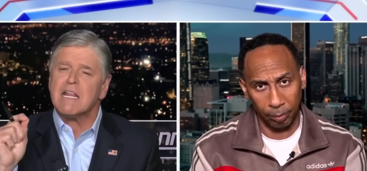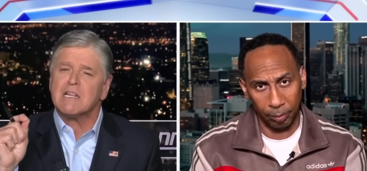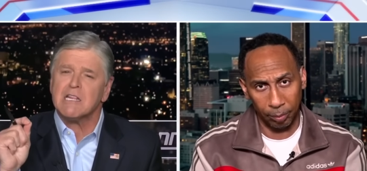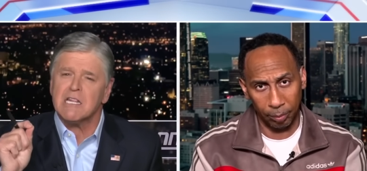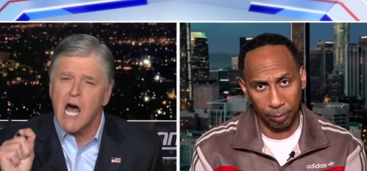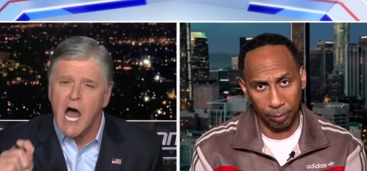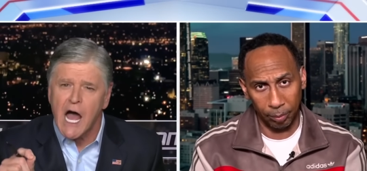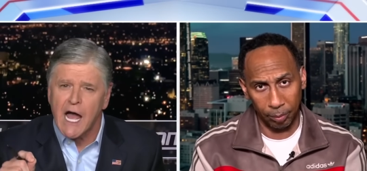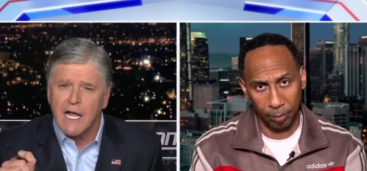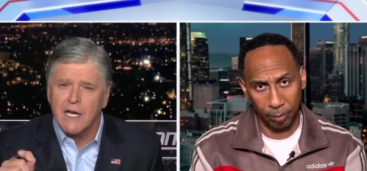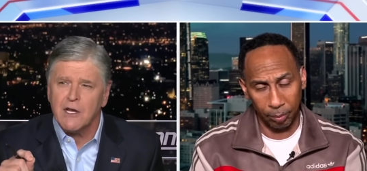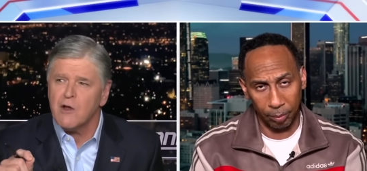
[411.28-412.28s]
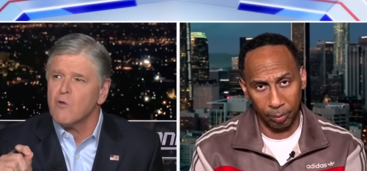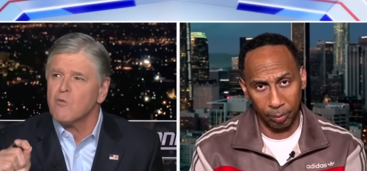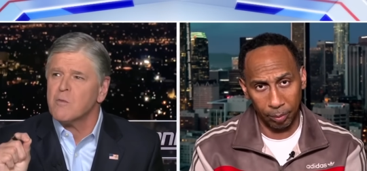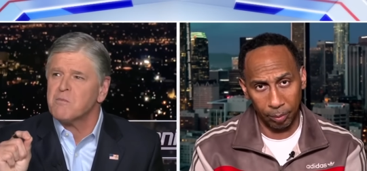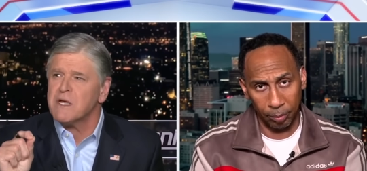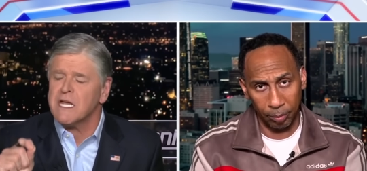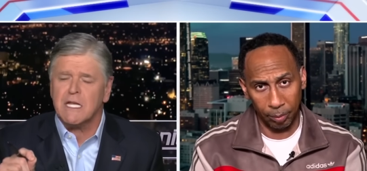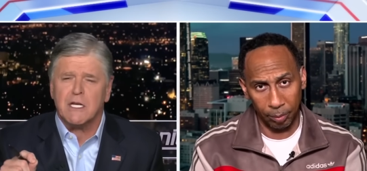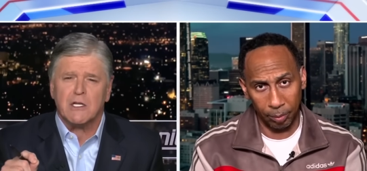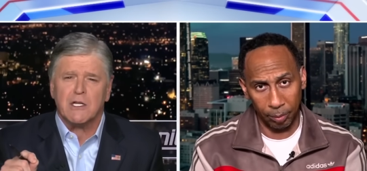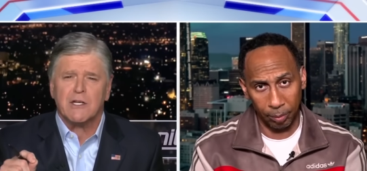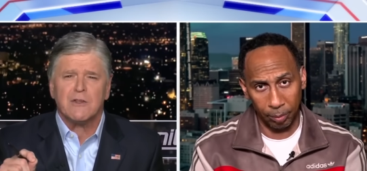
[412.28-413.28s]
Speaker 1: lied
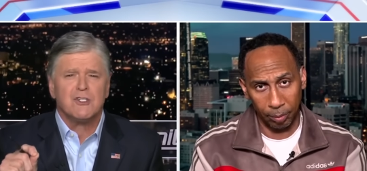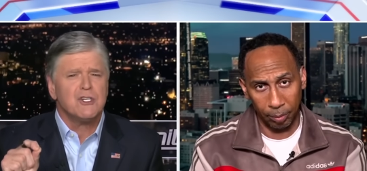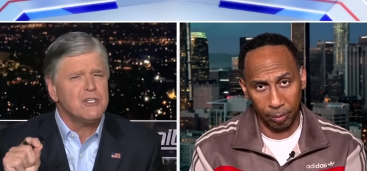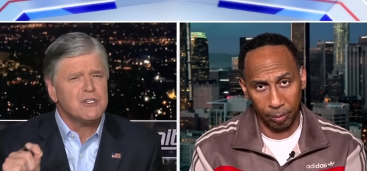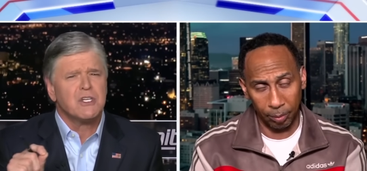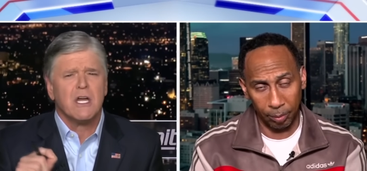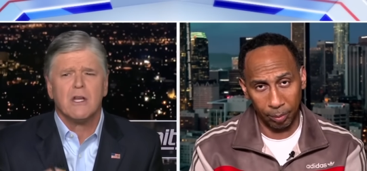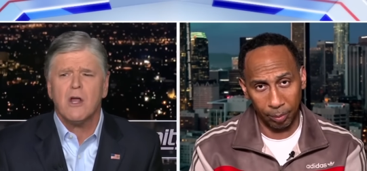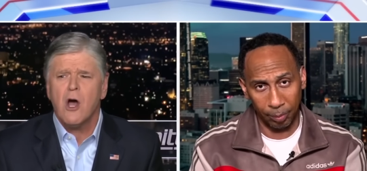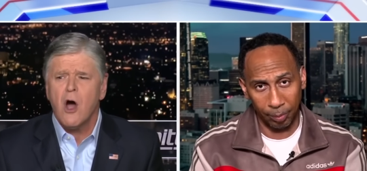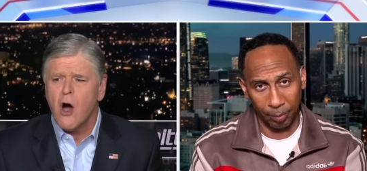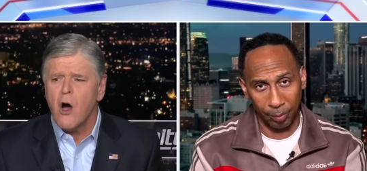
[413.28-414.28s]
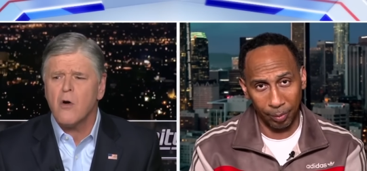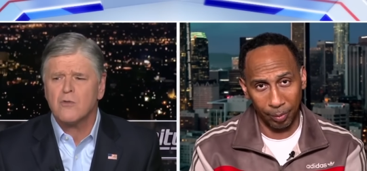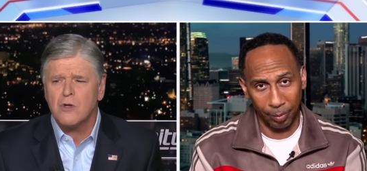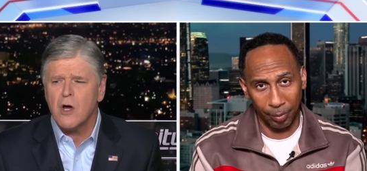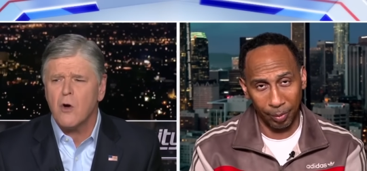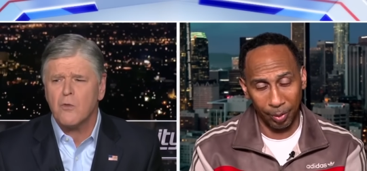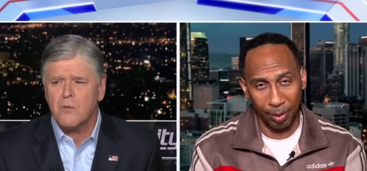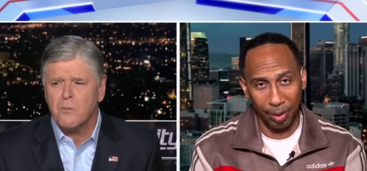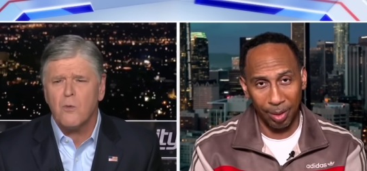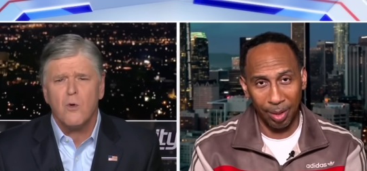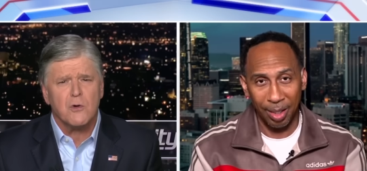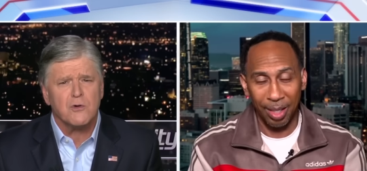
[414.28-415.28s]
repeatedly, and she said, "Oh no, the
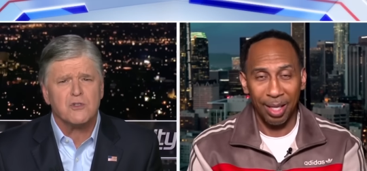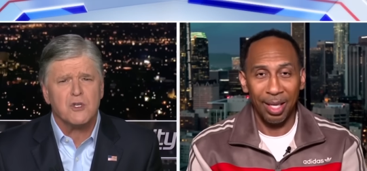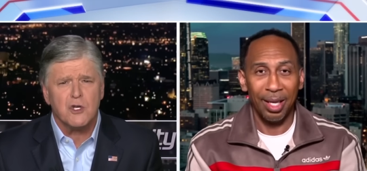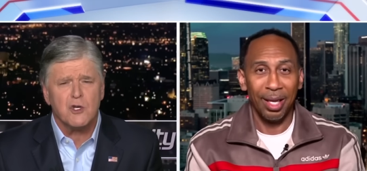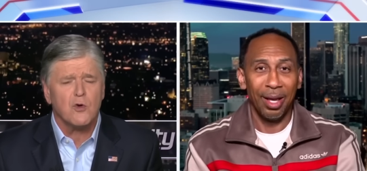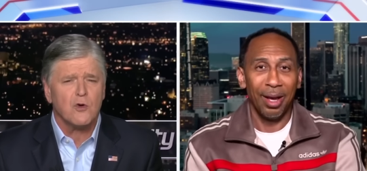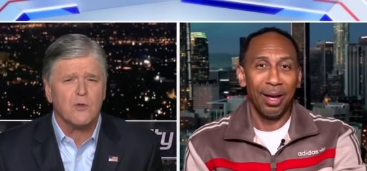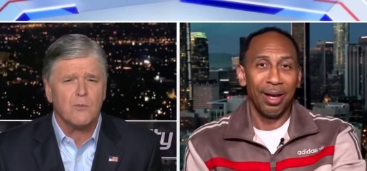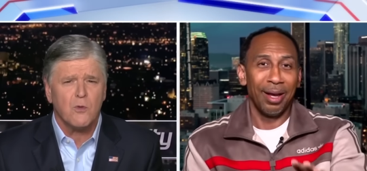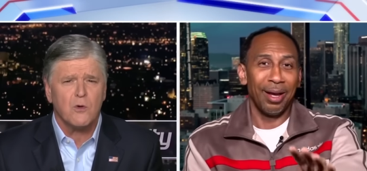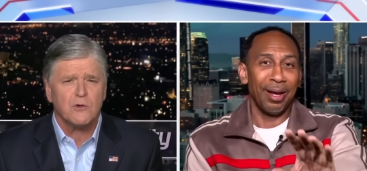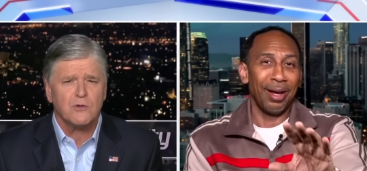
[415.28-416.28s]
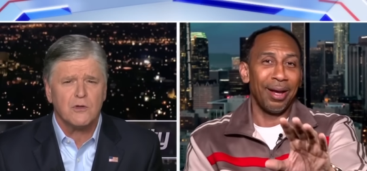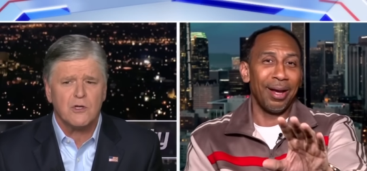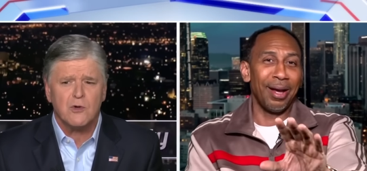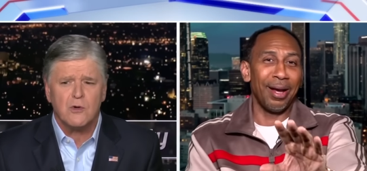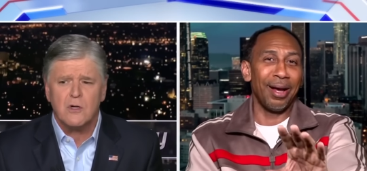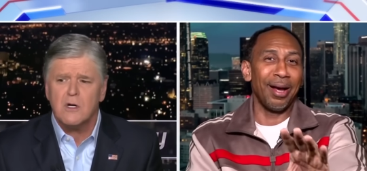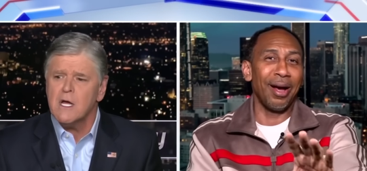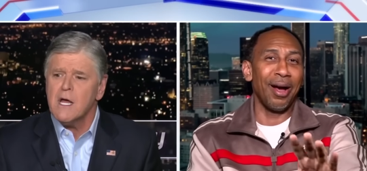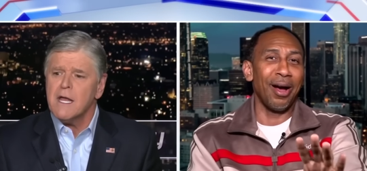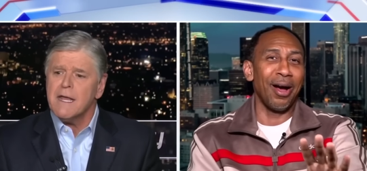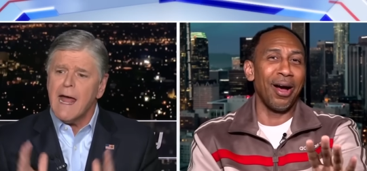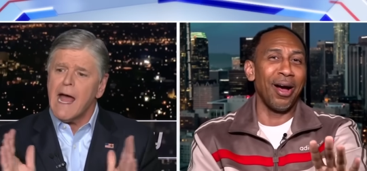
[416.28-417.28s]
border's secure. The border's secure."
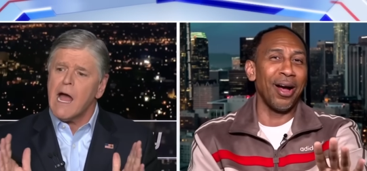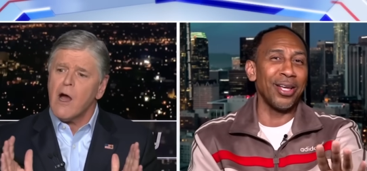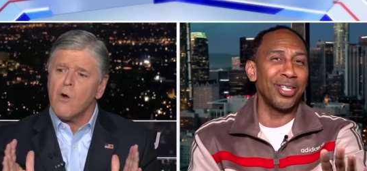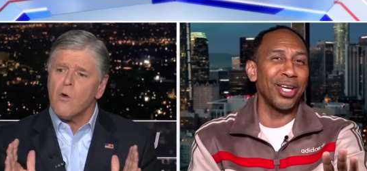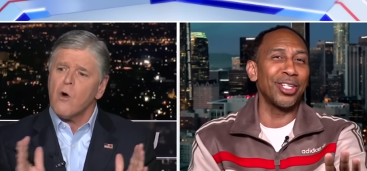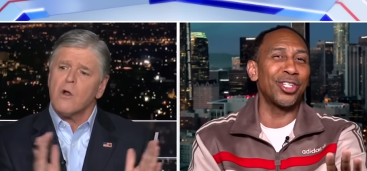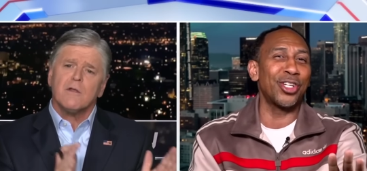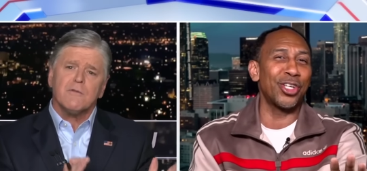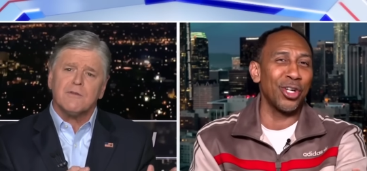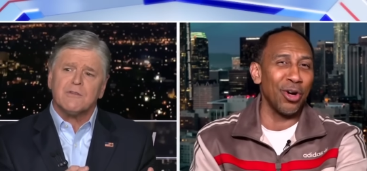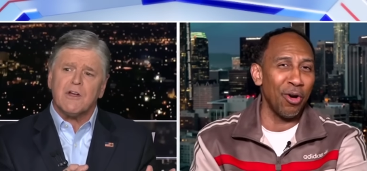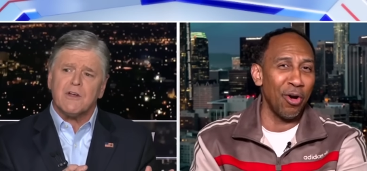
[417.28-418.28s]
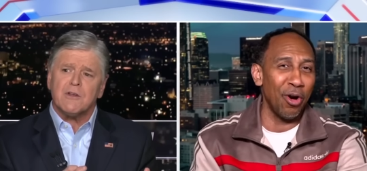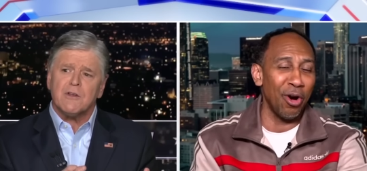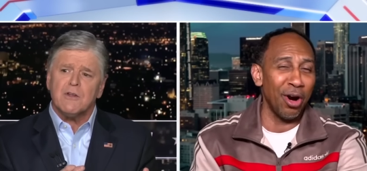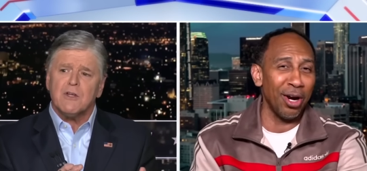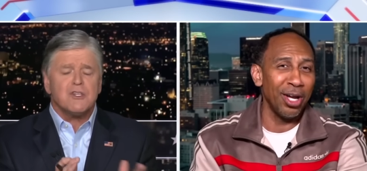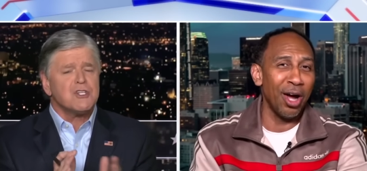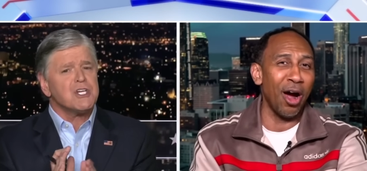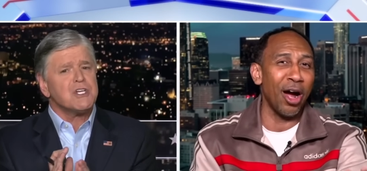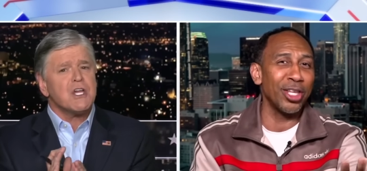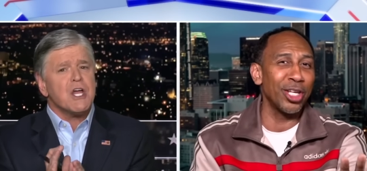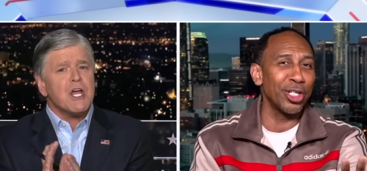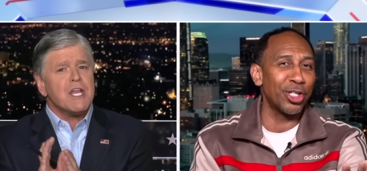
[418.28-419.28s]
Speaker 2: Now, Are you all sure? of a sudden, she, Are
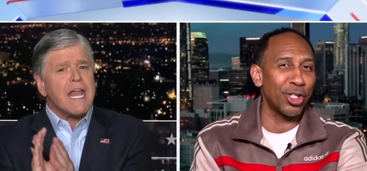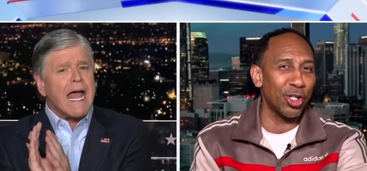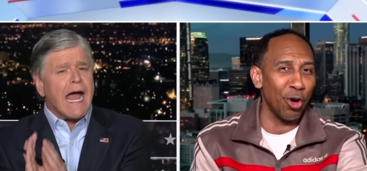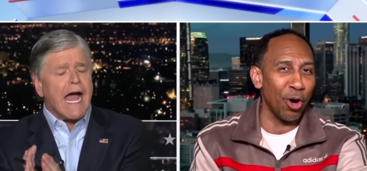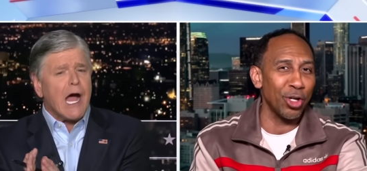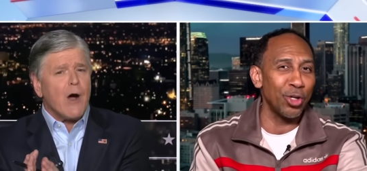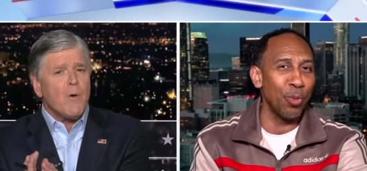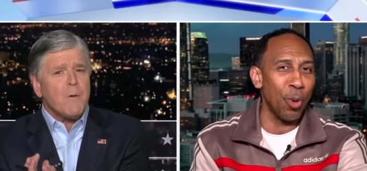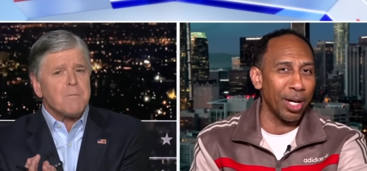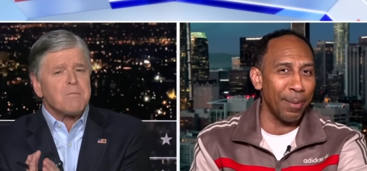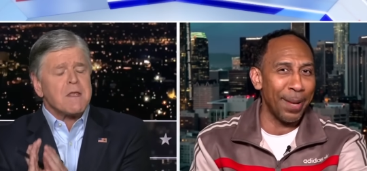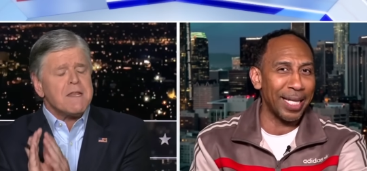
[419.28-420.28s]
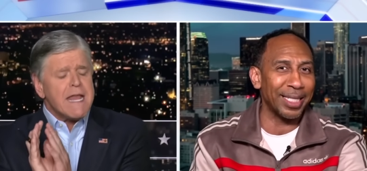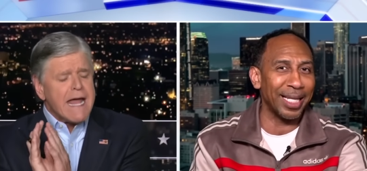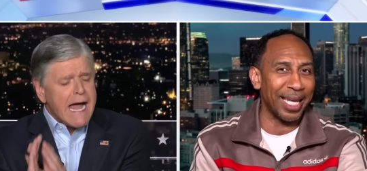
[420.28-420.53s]
you sure now, you want to make the now,